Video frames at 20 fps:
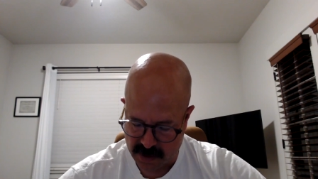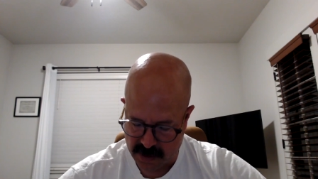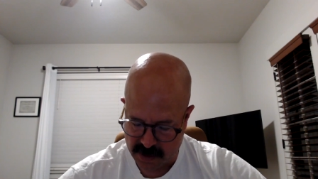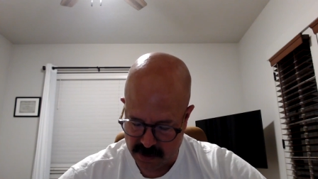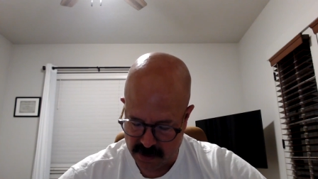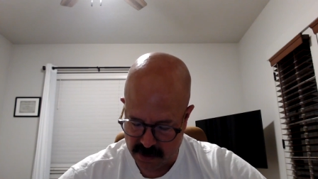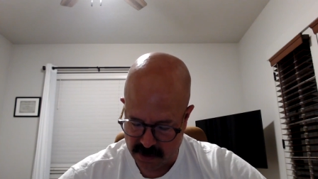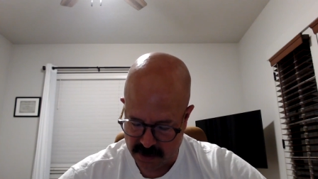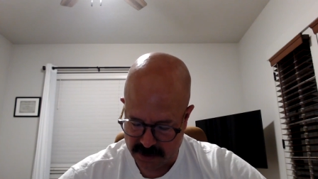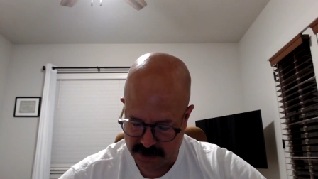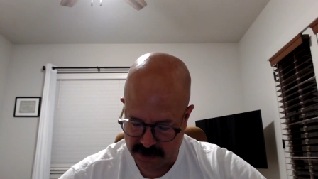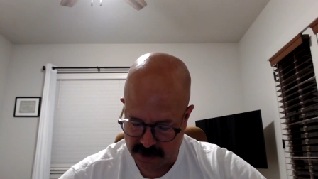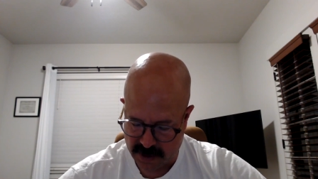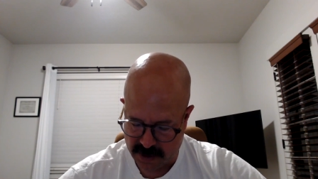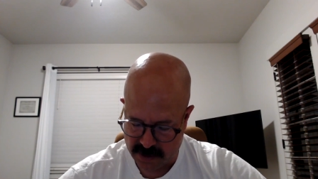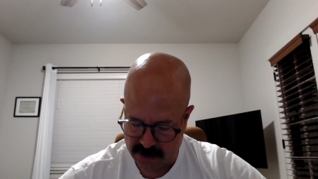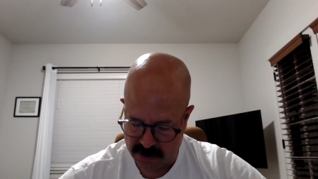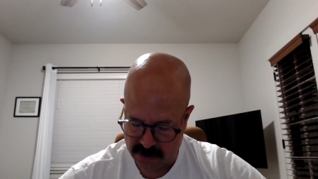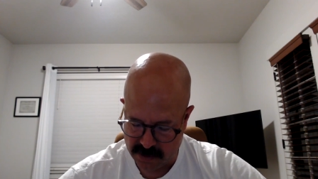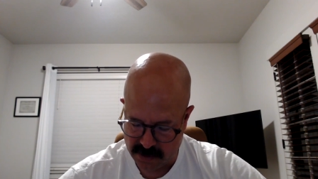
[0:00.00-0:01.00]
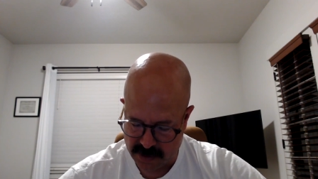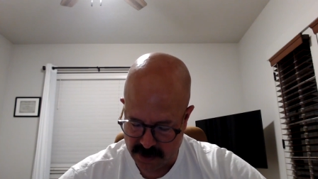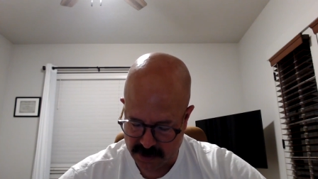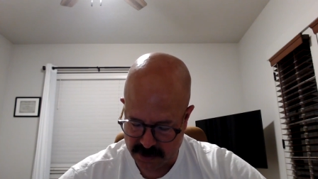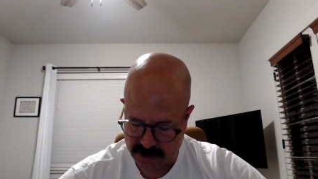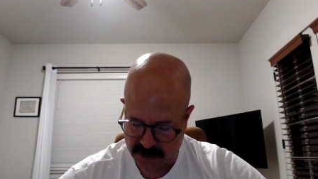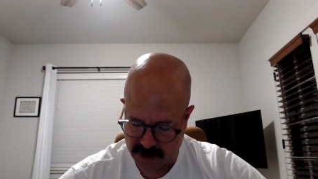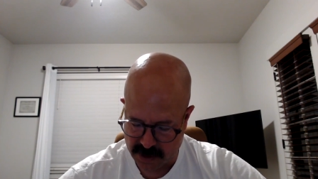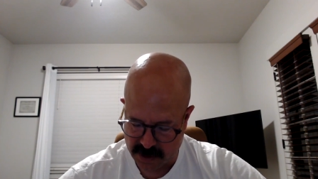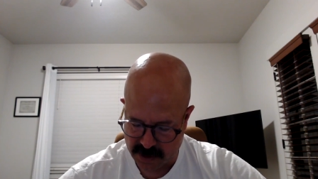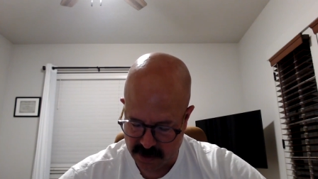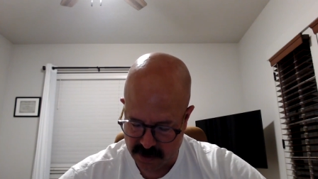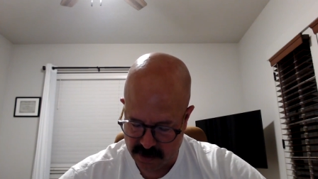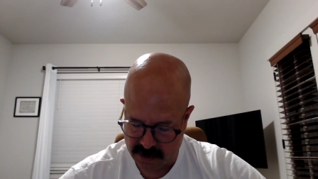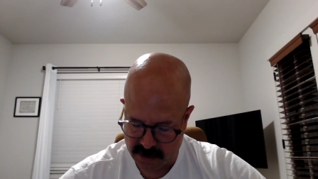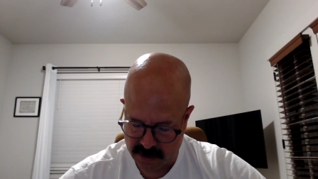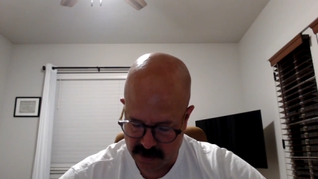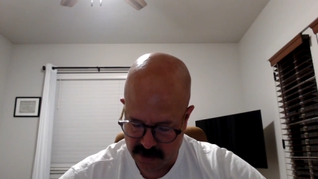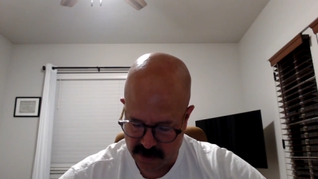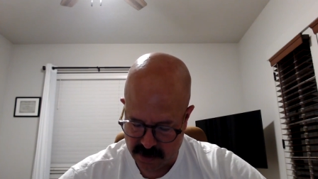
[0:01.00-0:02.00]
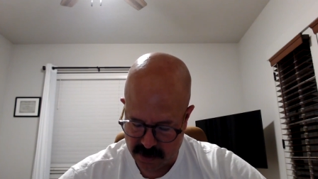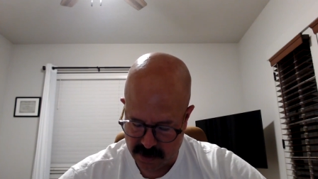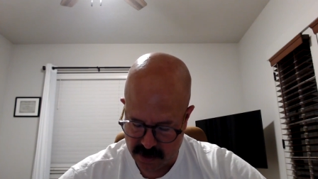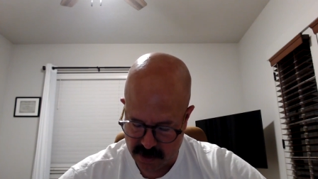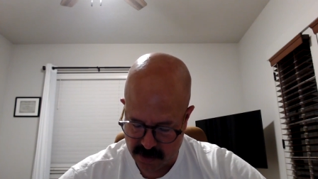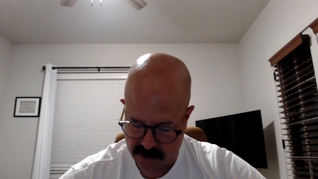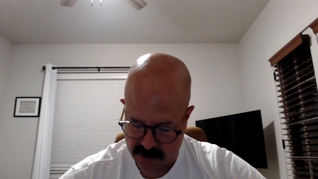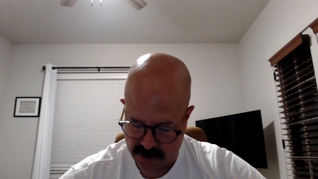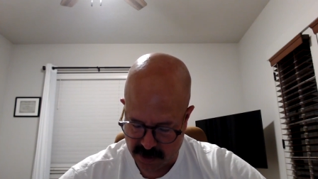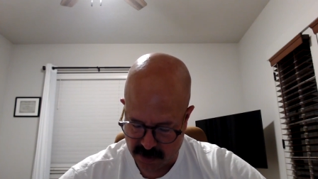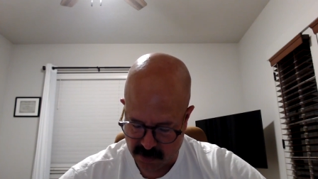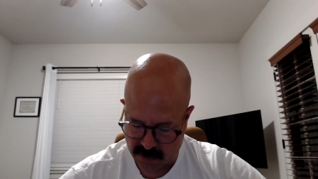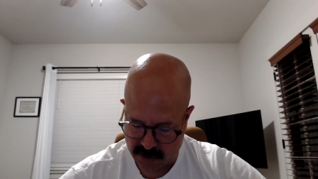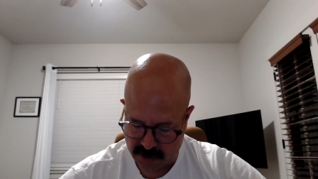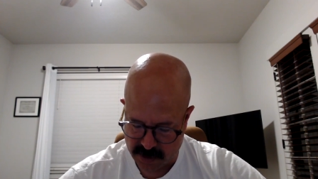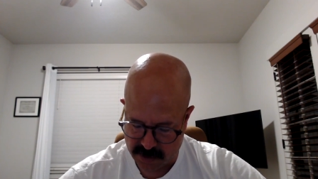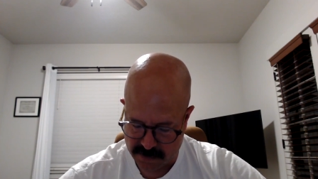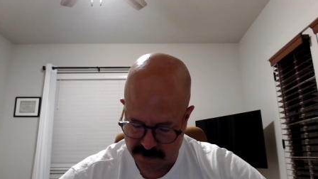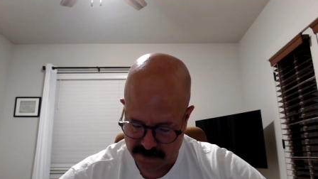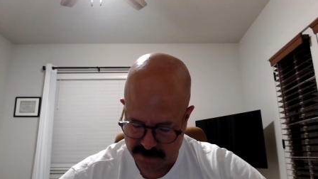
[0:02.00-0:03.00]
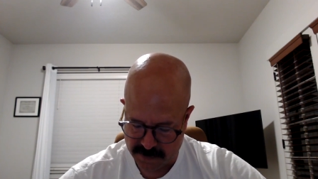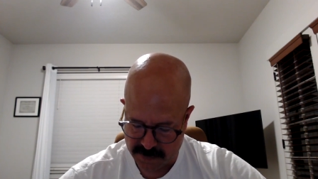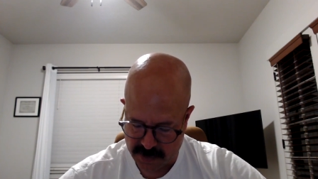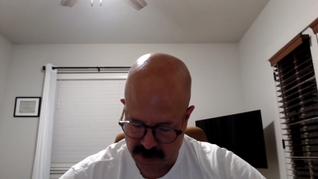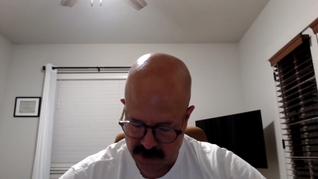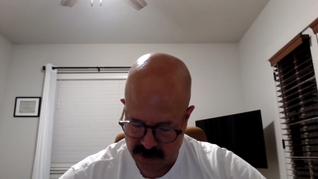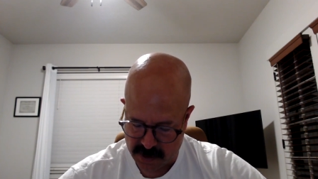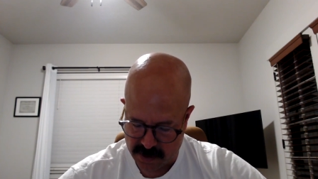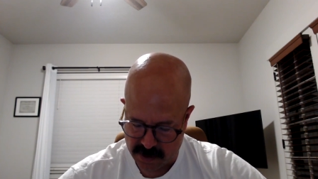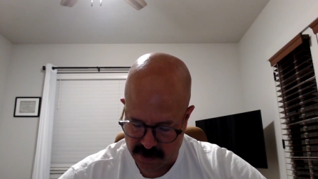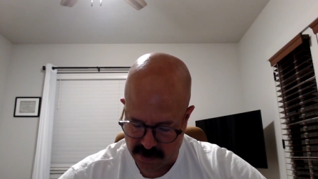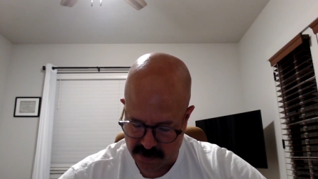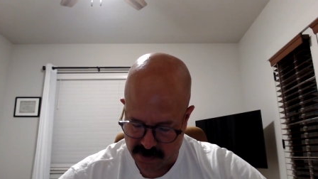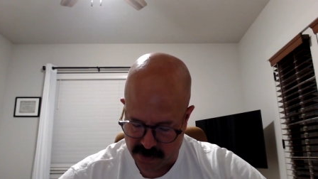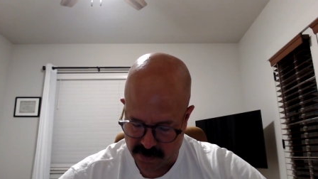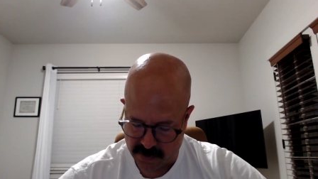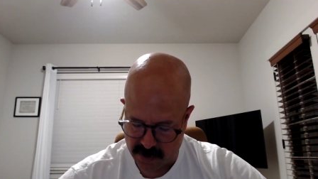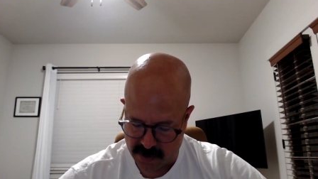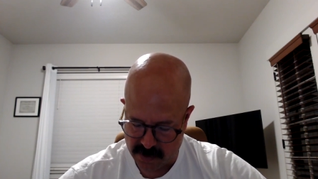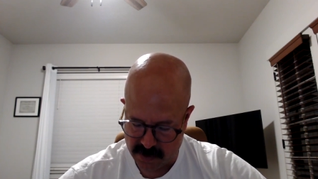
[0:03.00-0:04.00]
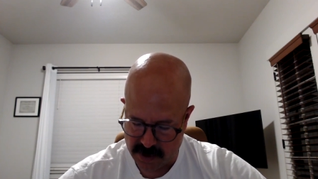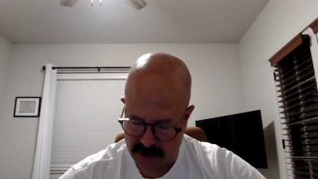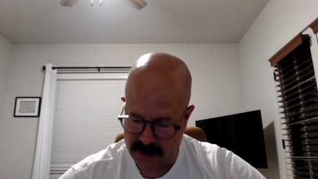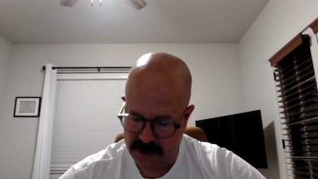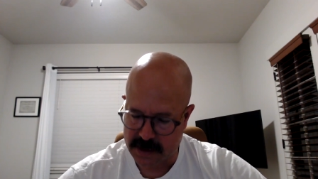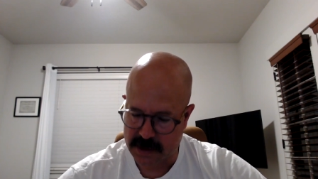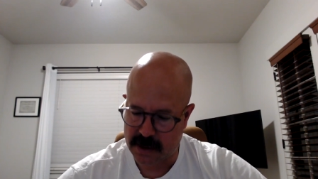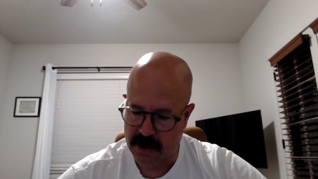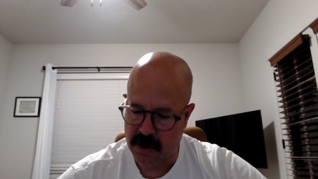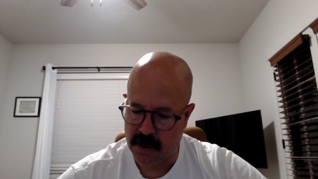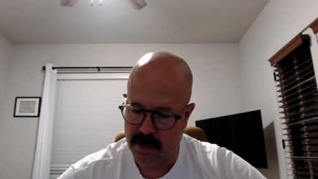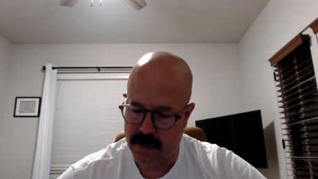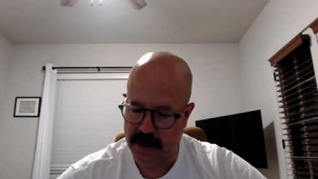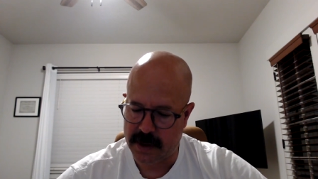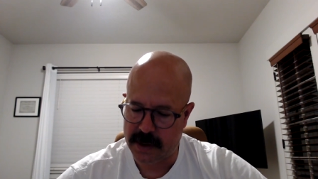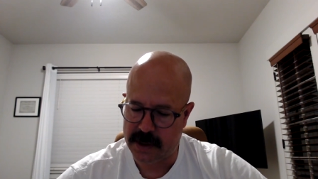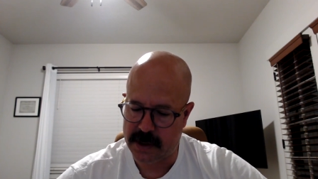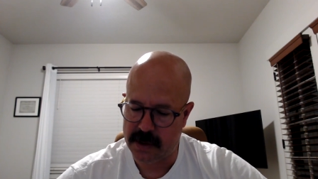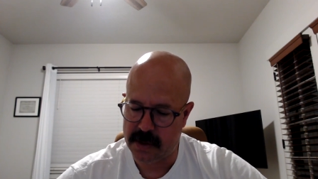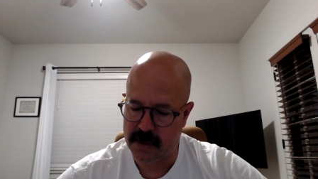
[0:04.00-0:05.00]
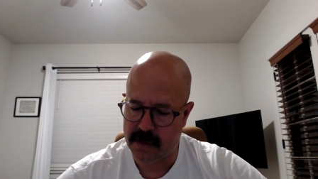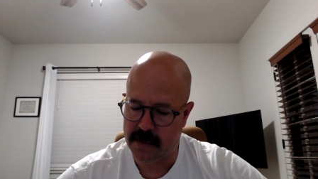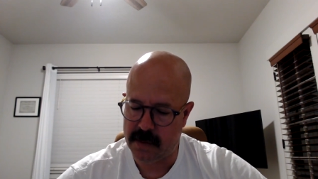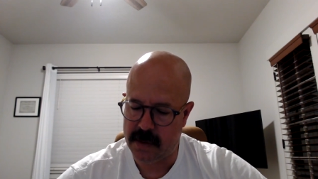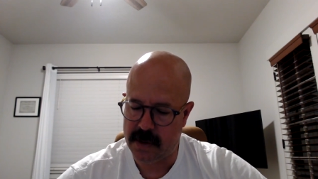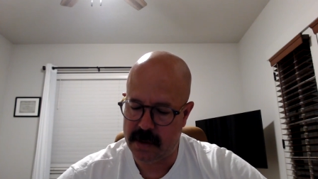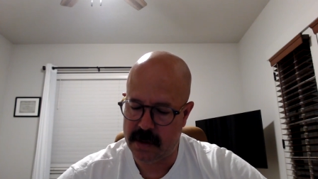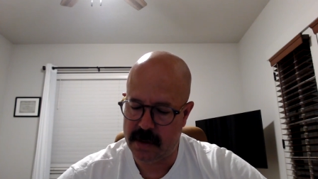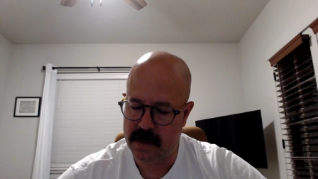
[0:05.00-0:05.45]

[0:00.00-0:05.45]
There is none who does good, no, not one. Their throat is an open tomb.